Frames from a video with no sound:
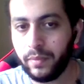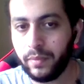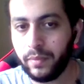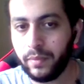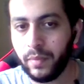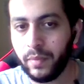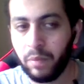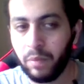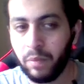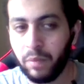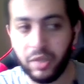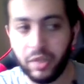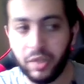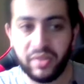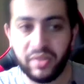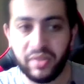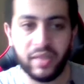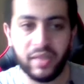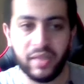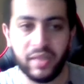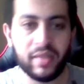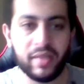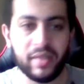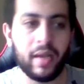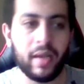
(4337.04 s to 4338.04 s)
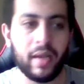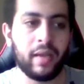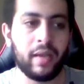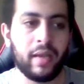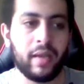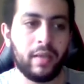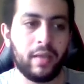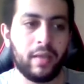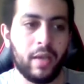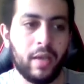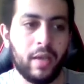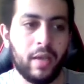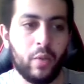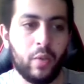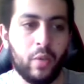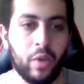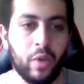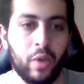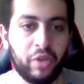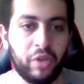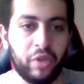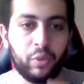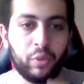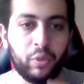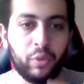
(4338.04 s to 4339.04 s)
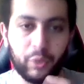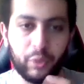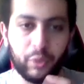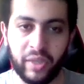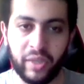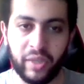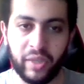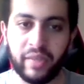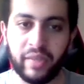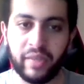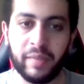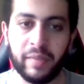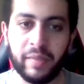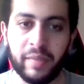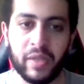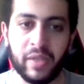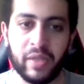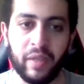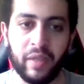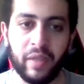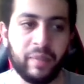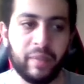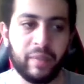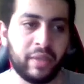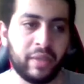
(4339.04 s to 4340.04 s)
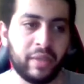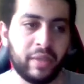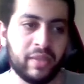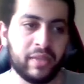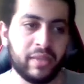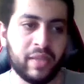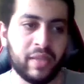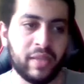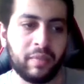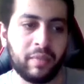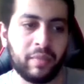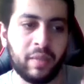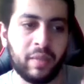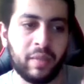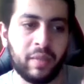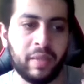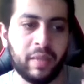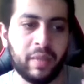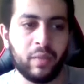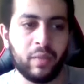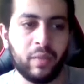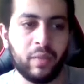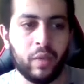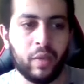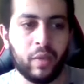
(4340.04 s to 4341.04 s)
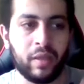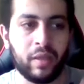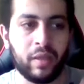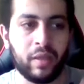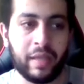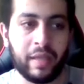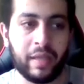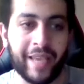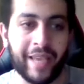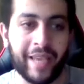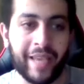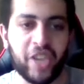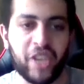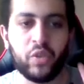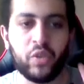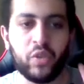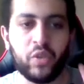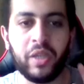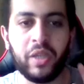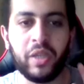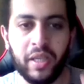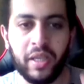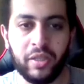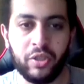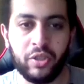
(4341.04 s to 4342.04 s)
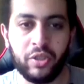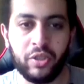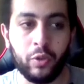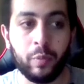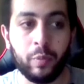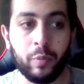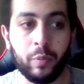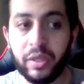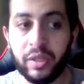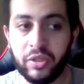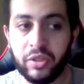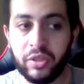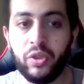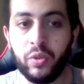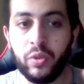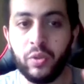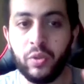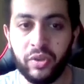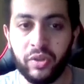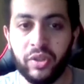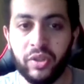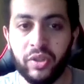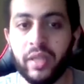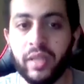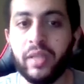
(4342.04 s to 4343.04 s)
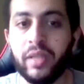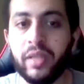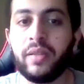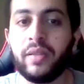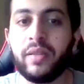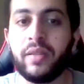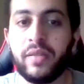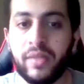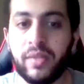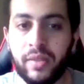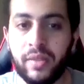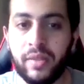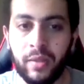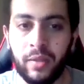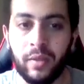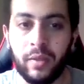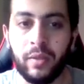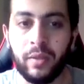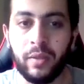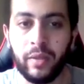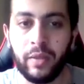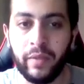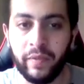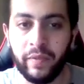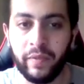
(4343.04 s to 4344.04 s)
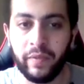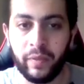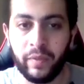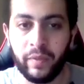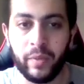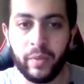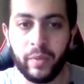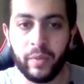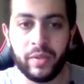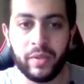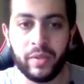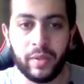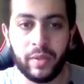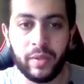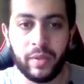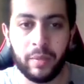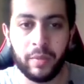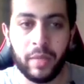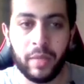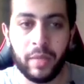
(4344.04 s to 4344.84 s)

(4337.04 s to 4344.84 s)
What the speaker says: because this guy wanted to protect himself, but at the same time, I didn't want to like actually hit you, but you did still influence him.